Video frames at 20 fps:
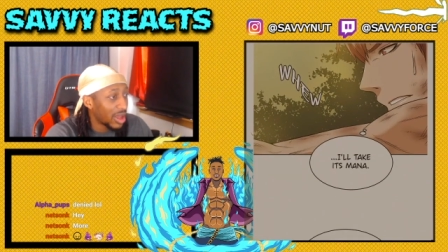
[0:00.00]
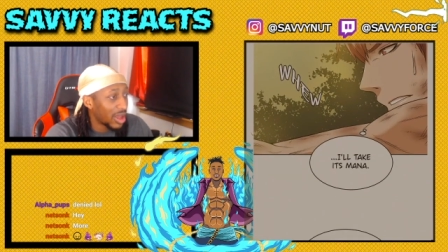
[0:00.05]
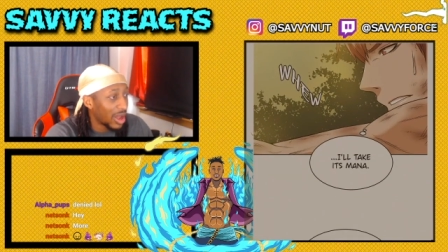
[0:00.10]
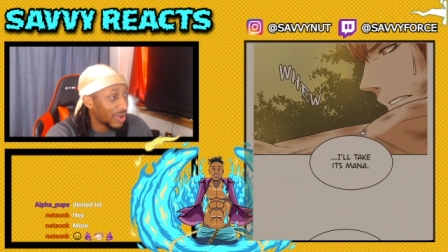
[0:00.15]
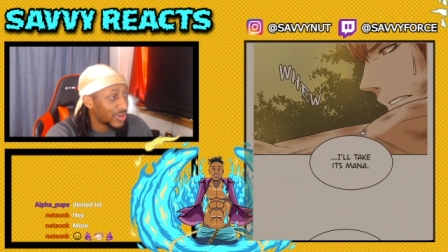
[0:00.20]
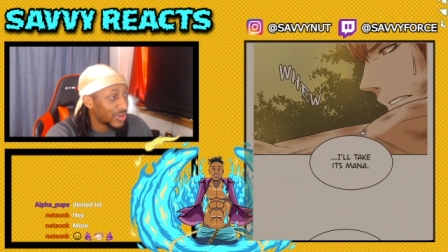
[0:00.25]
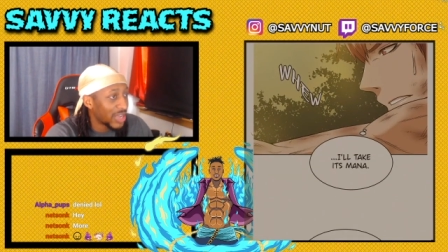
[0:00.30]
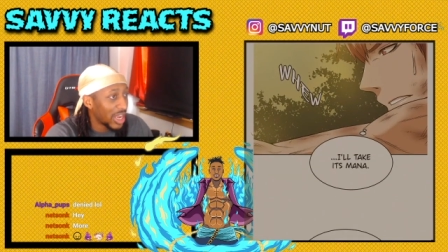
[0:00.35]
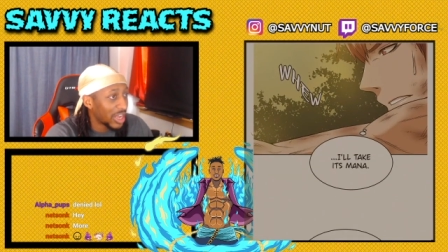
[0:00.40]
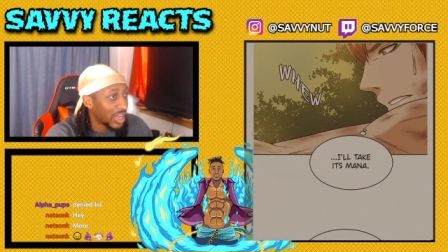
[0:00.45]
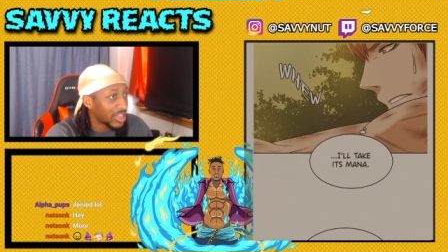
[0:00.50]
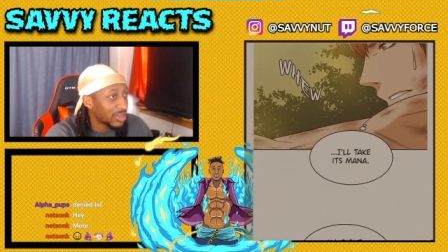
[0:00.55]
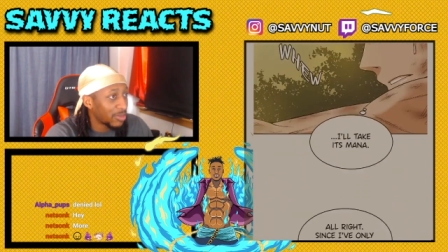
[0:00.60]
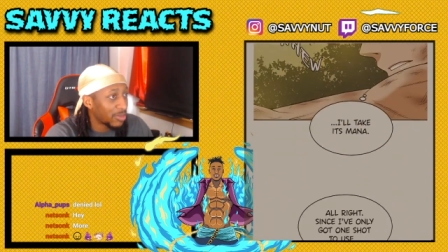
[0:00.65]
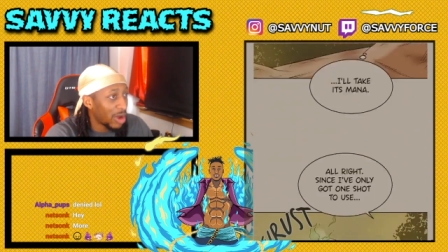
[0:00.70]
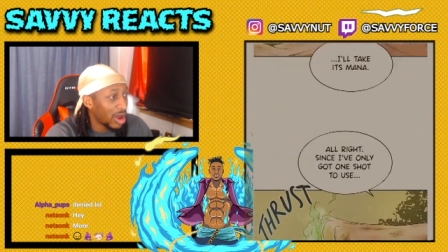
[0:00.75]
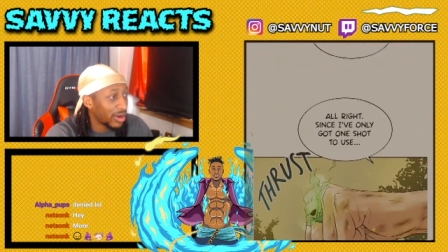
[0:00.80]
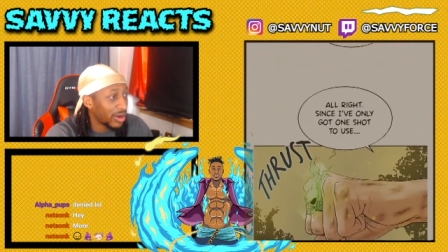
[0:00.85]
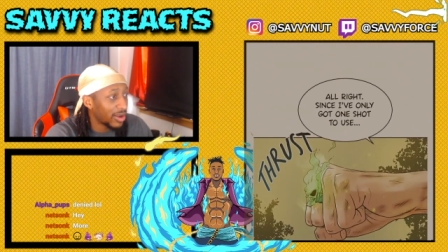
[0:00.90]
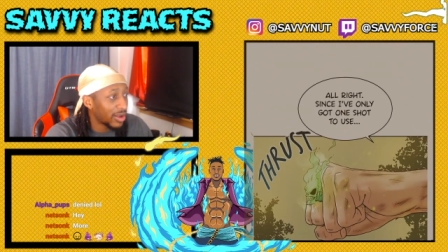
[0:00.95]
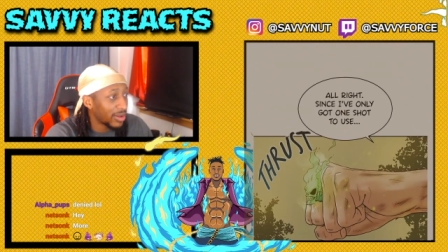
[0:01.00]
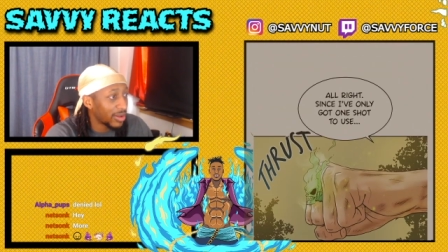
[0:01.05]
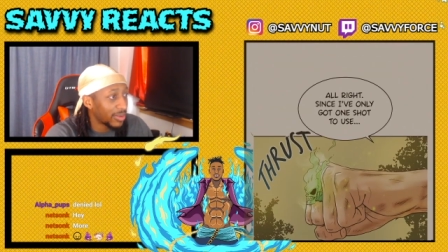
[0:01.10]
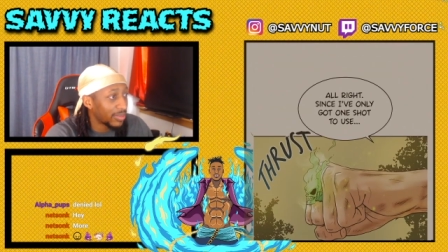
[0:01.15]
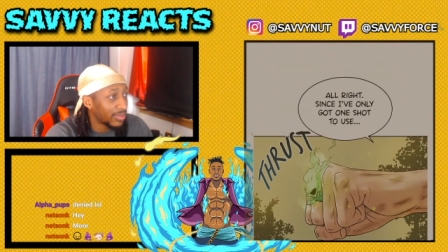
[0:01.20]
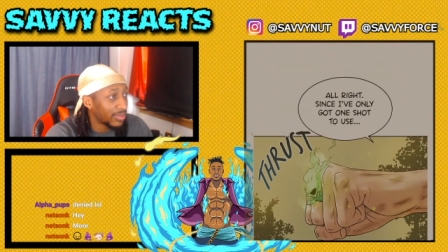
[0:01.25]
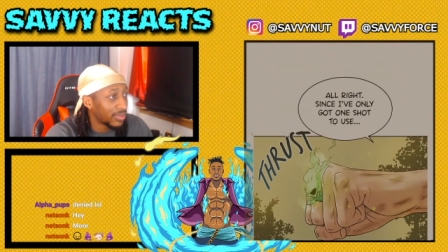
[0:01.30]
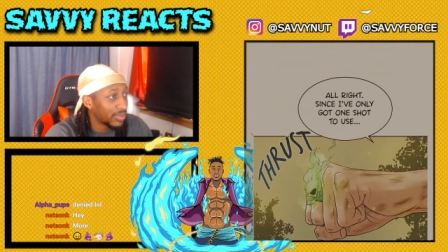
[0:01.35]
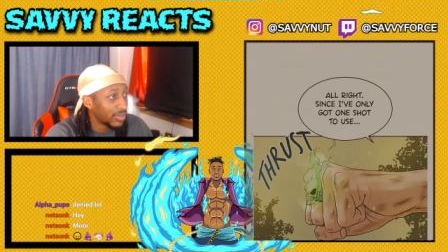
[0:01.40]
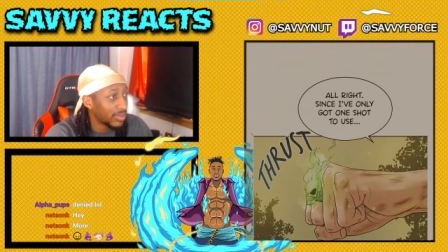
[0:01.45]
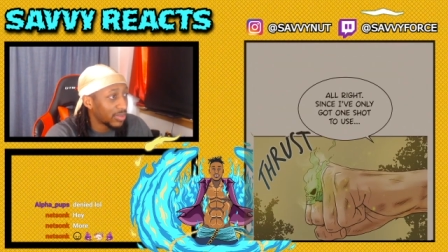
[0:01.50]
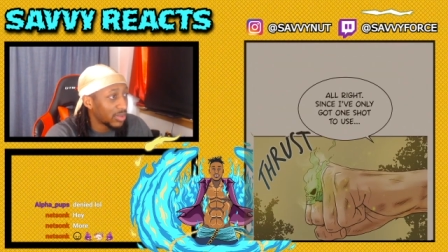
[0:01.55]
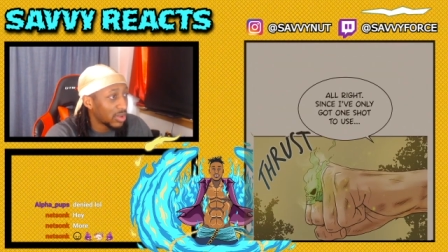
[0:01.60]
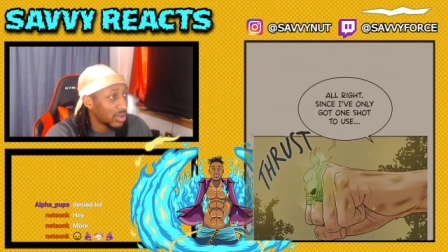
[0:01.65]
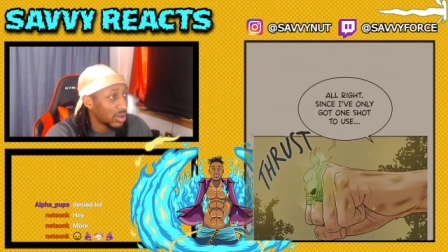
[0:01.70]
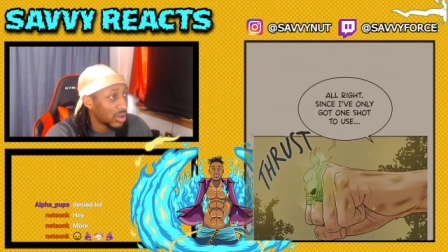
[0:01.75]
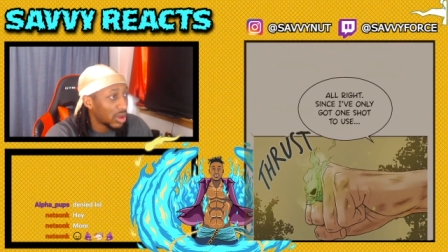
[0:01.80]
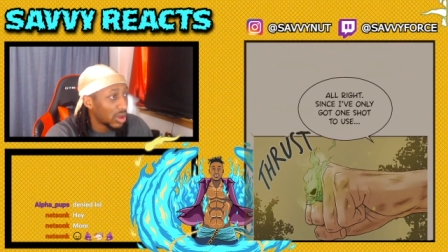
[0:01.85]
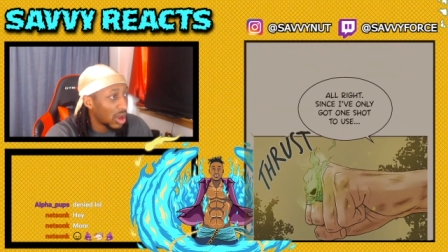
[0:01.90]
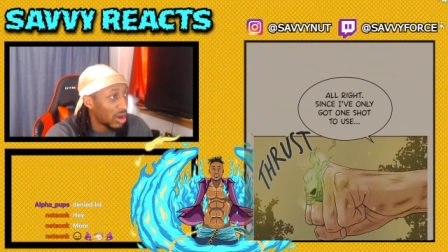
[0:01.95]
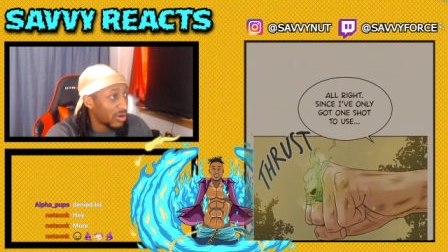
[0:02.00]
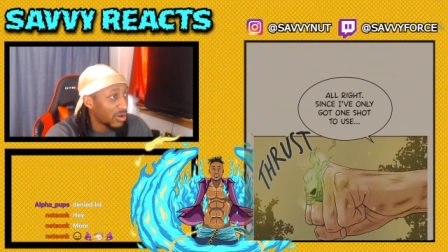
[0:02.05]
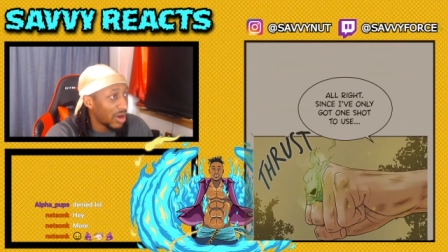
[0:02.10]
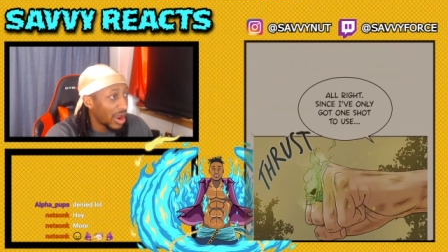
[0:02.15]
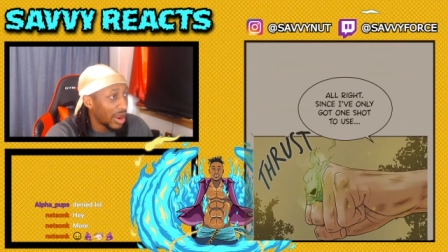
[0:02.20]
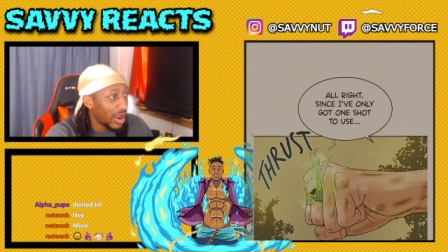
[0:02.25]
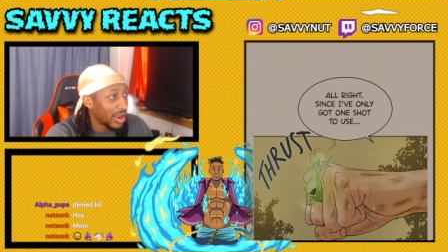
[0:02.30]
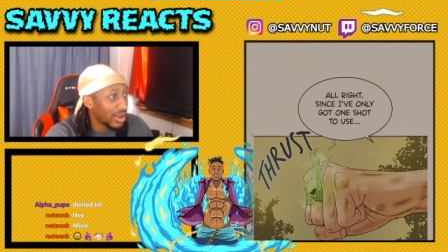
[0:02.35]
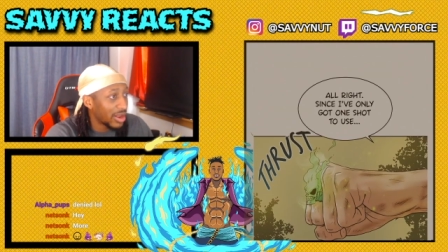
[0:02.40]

I'll take its mana. Alright,